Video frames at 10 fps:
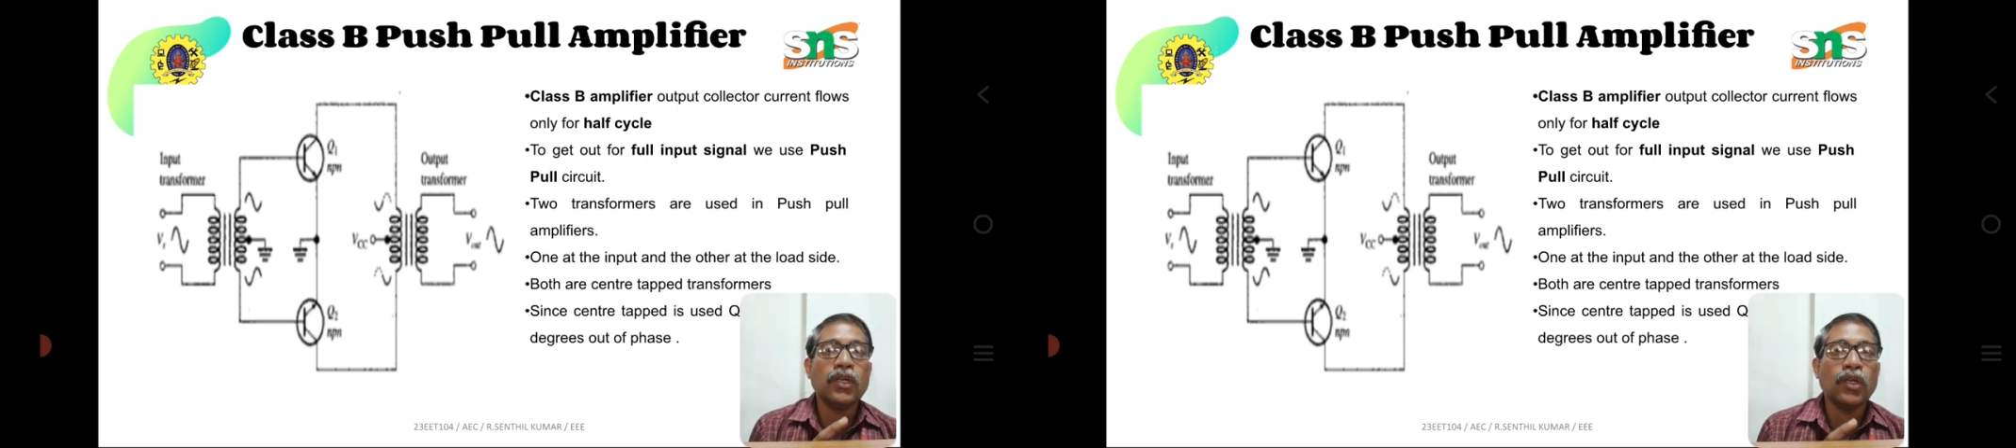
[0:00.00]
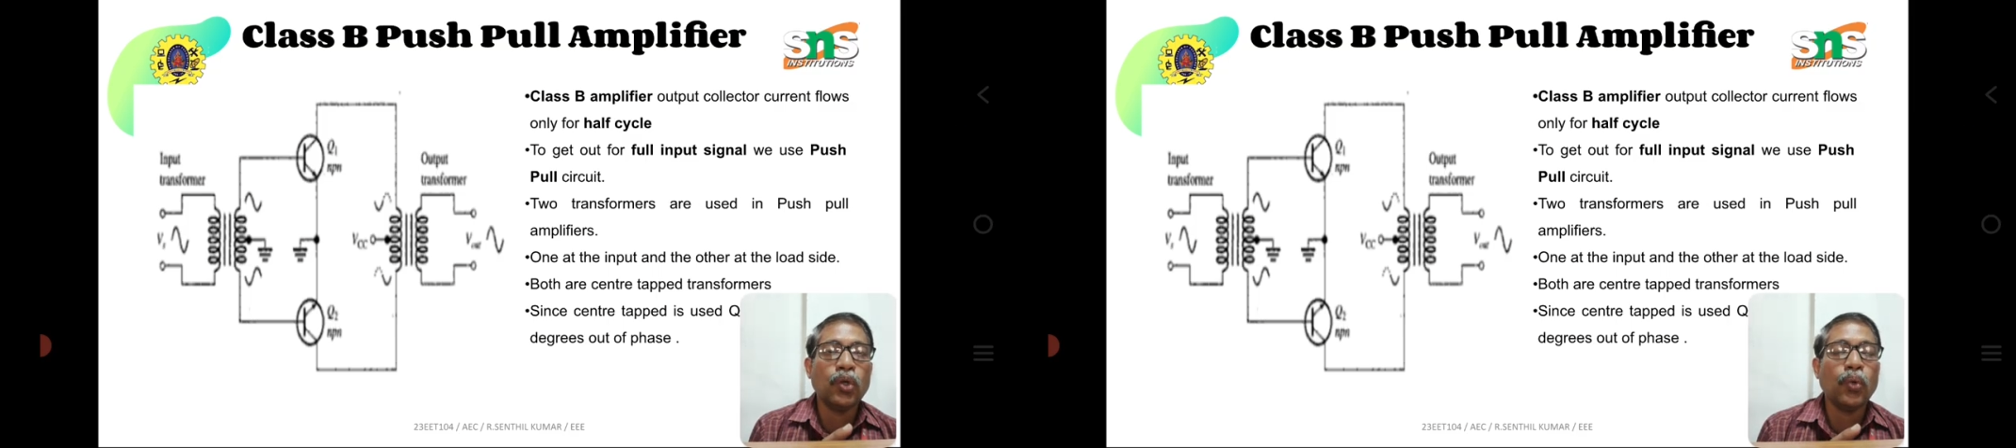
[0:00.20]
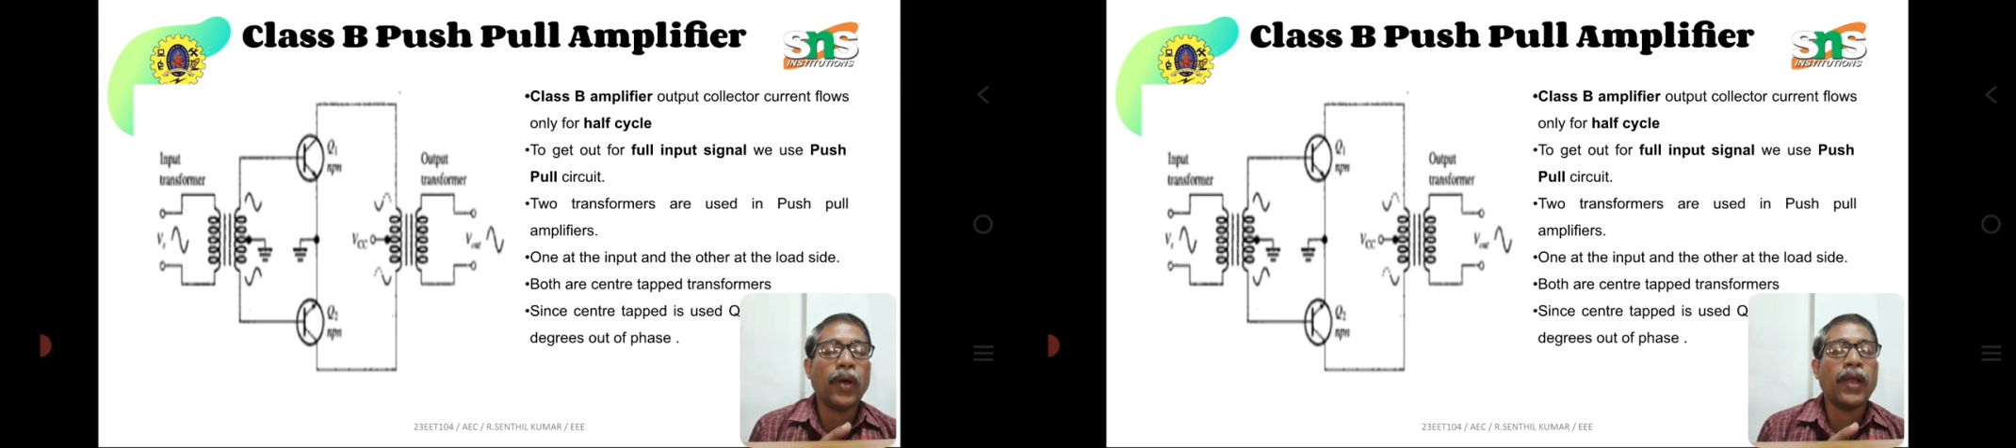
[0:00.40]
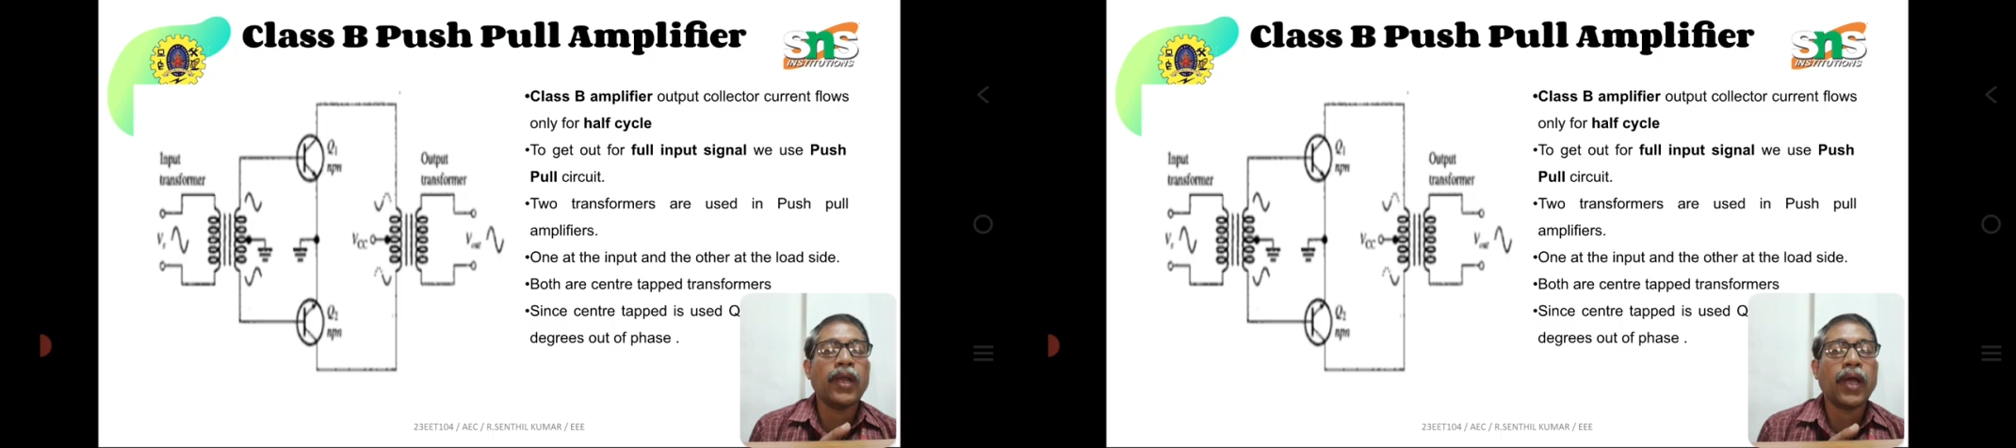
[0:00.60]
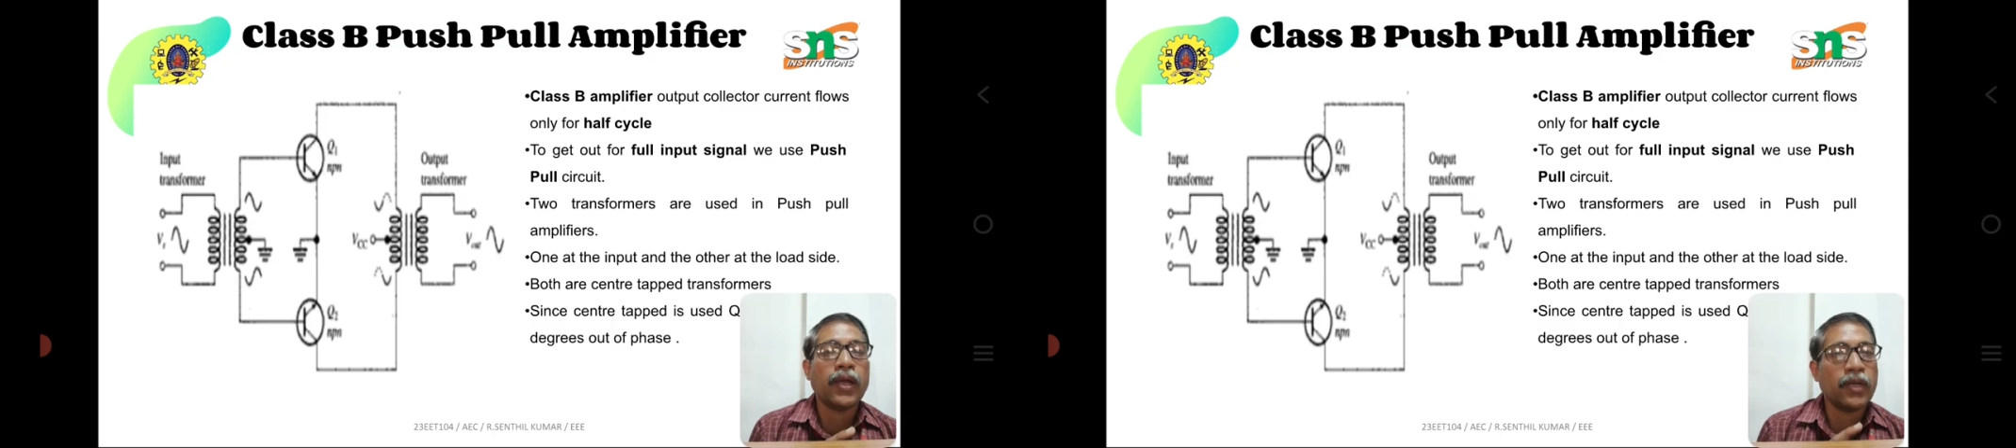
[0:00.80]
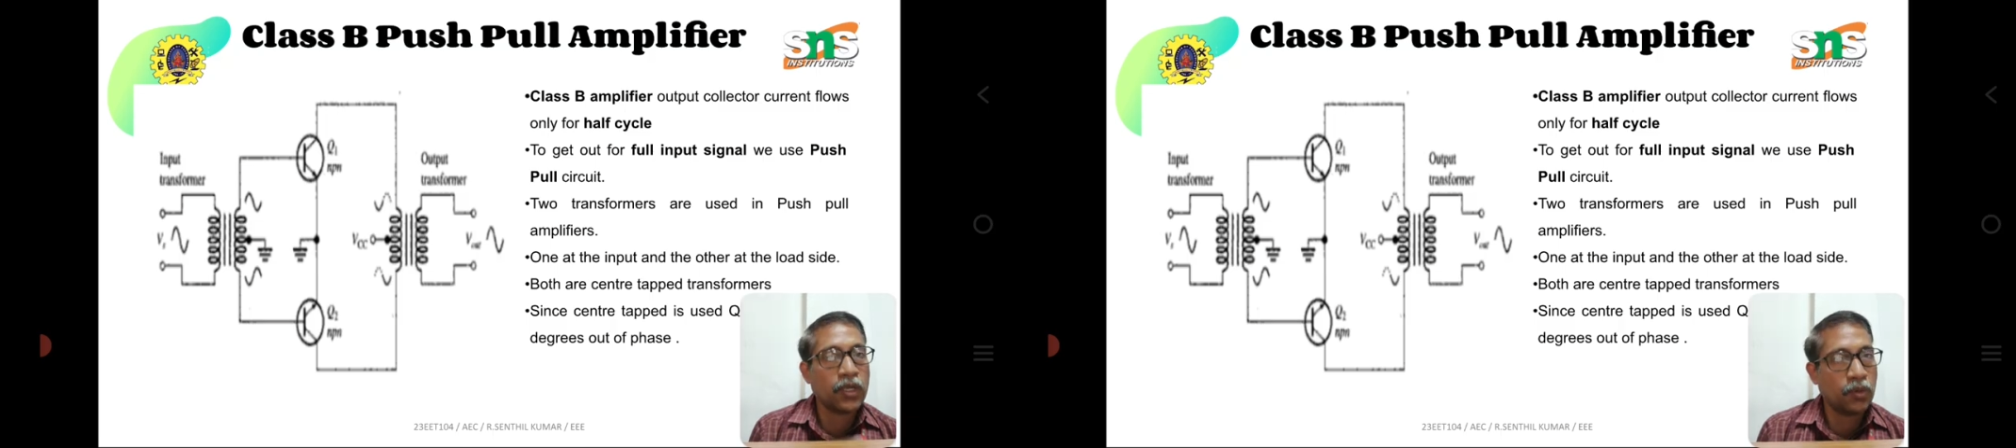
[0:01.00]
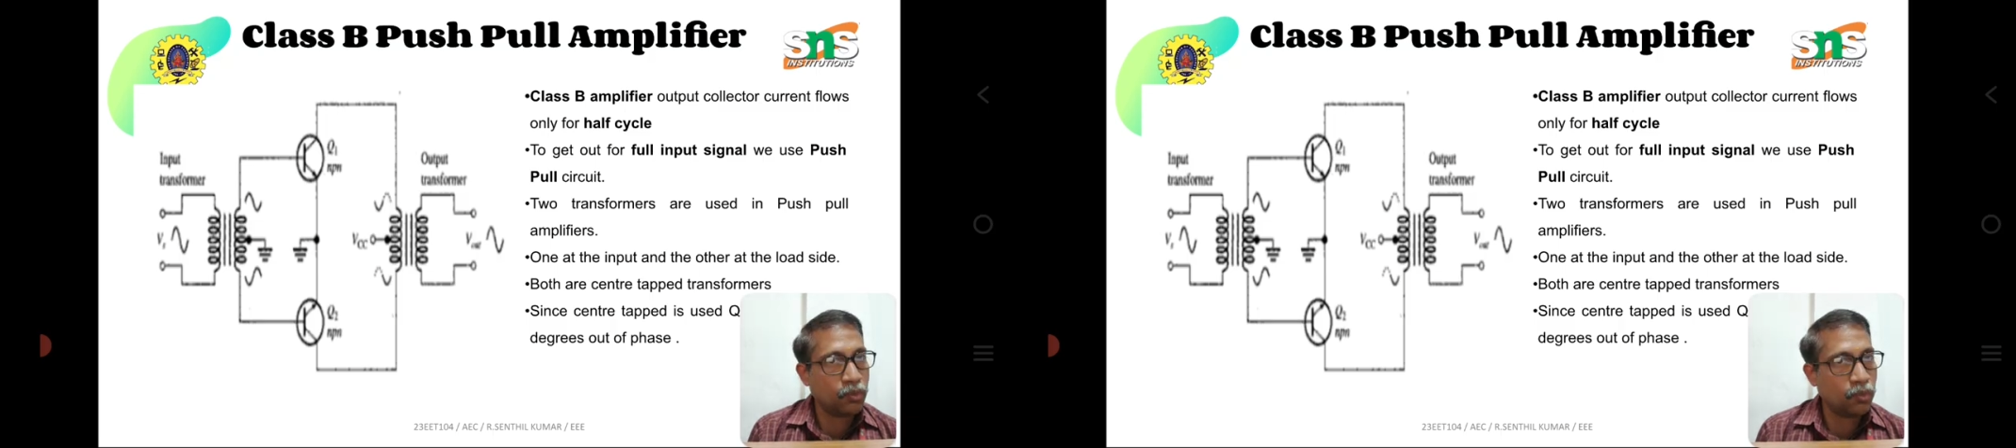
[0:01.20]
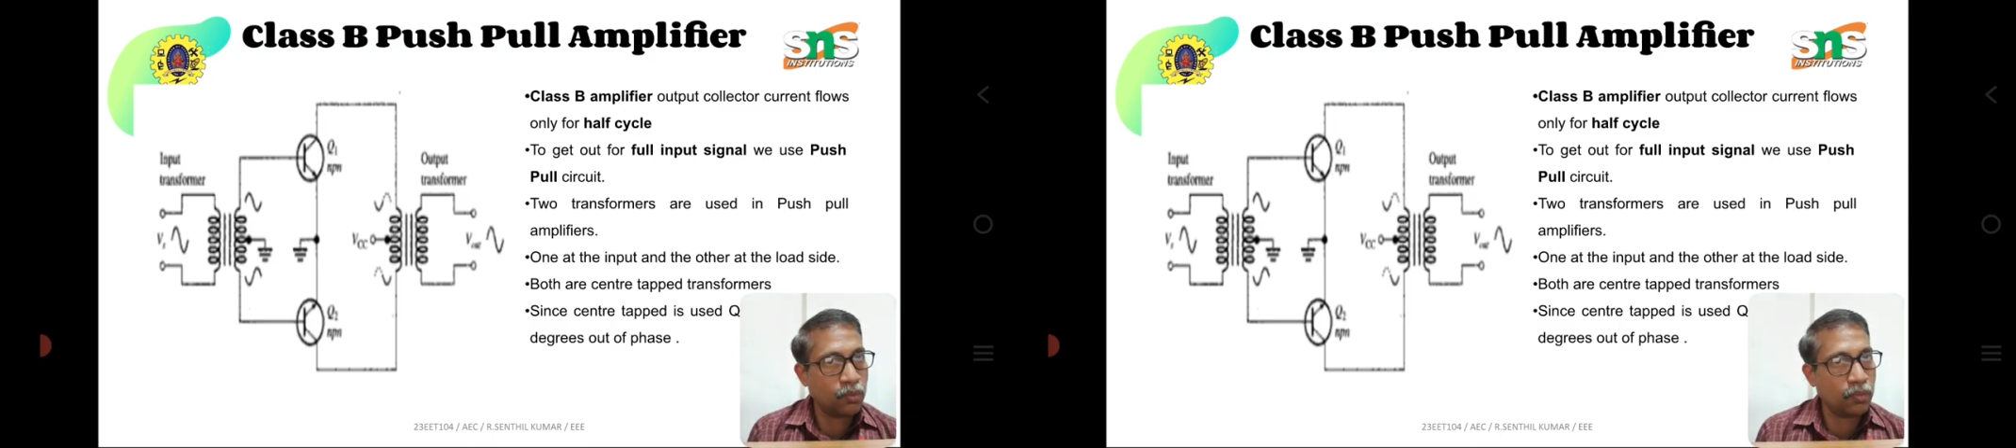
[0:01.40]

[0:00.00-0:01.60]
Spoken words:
Q1 and Q2.